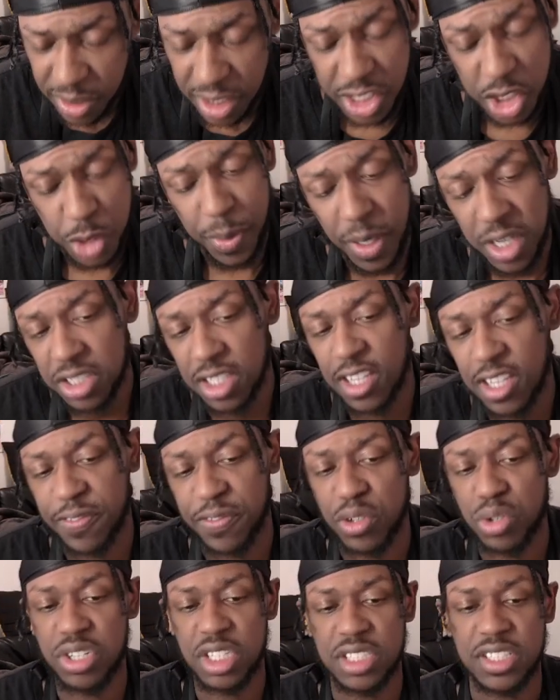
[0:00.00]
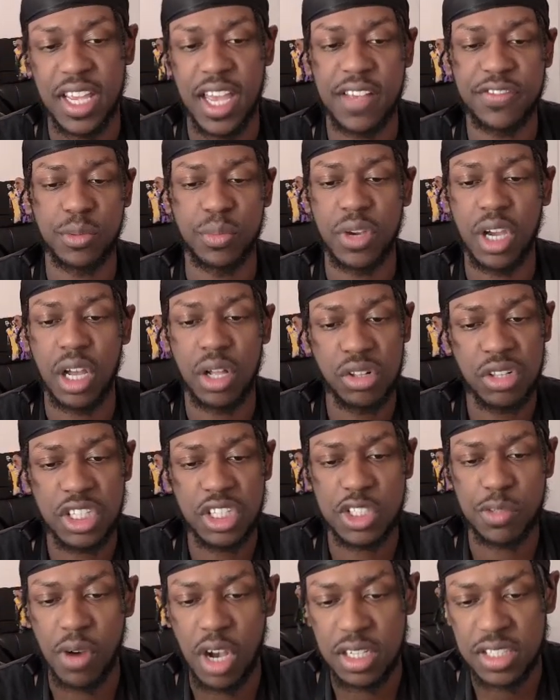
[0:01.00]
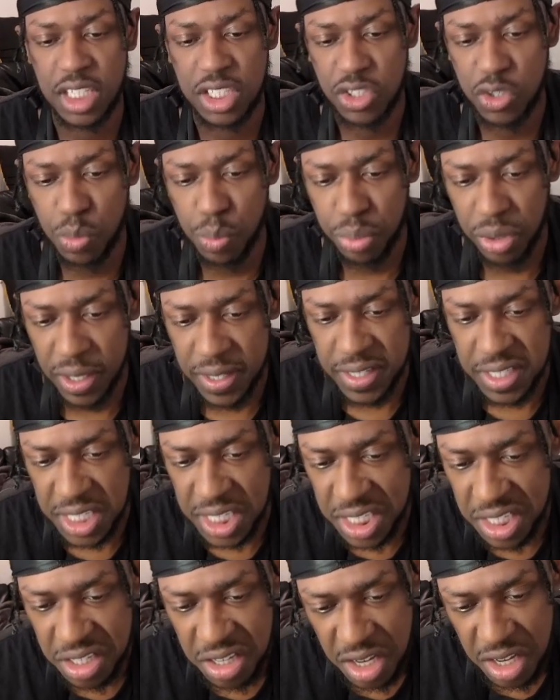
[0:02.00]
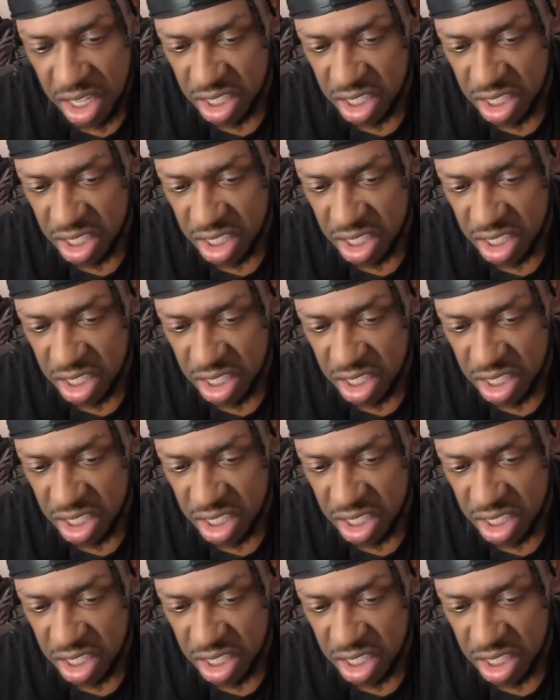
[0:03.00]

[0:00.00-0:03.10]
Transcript: And especially if you just have some colorless mons that you blend in.